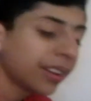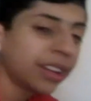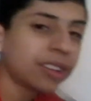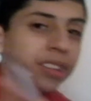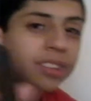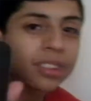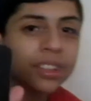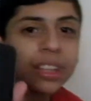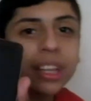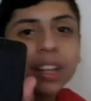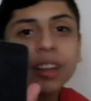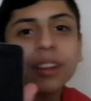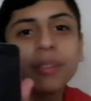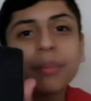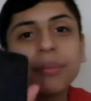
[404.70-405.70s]
this is the thing I
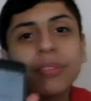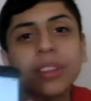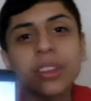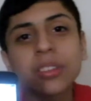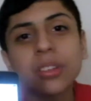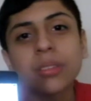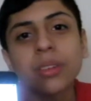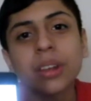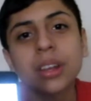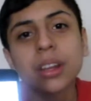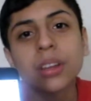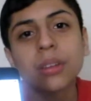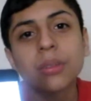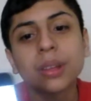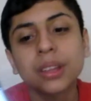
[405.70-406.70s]
need to fix on right
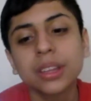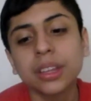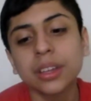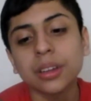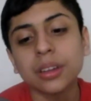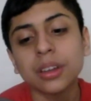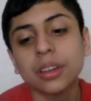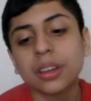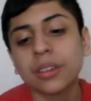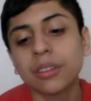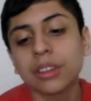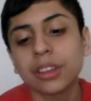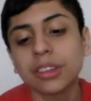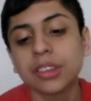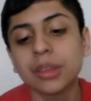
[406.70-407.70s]
now with the uh,
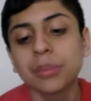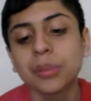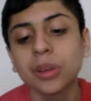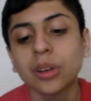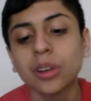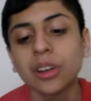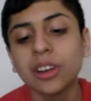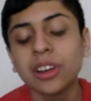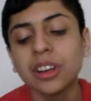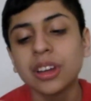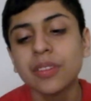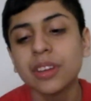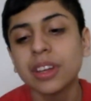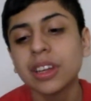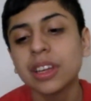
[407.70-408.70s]
with the SIM card and
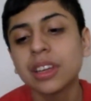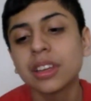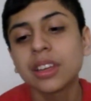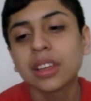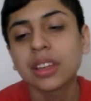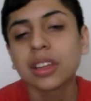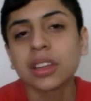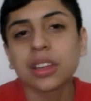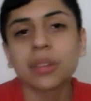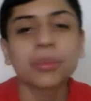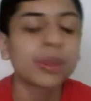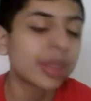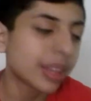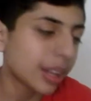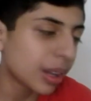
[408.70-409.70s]
everything.
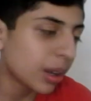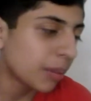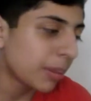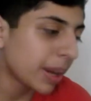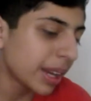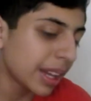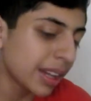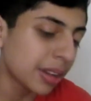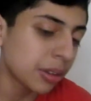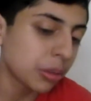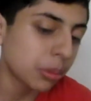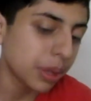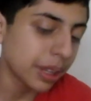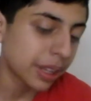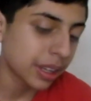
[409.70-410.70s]
But yeah, by the end of the
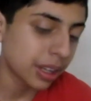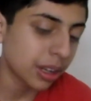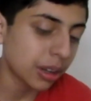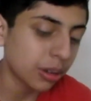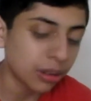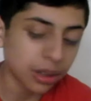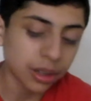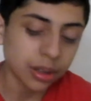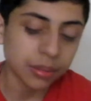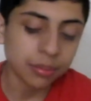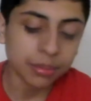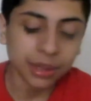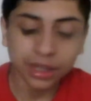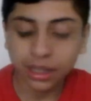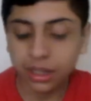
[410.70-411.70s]
week, I'll
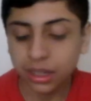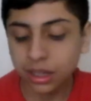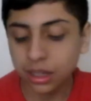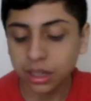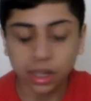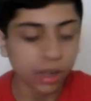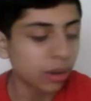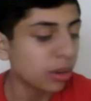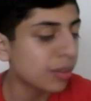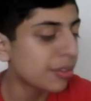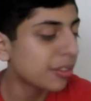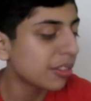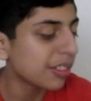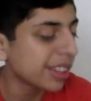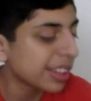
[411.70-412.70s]
um, I'll
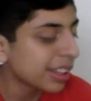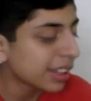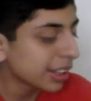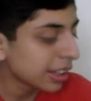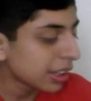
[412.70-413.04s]
hopefully